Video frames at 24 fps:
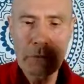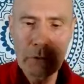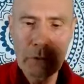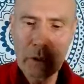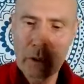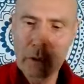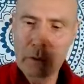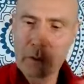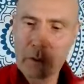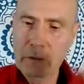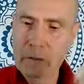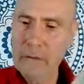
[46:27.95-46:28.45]

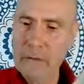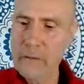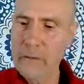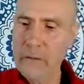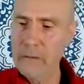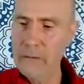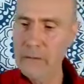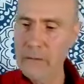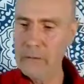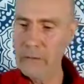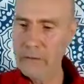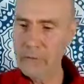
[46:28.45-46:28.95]
Oh,
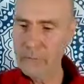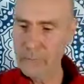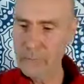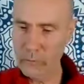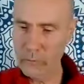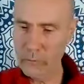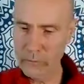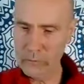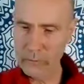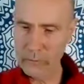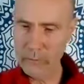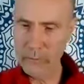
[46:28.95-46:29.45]
no, it's
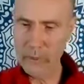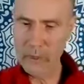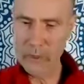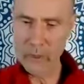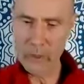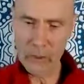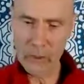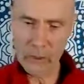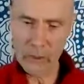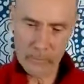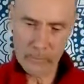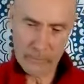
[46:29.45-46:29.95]
fallen
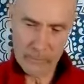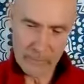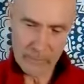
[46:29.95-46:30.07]
apart.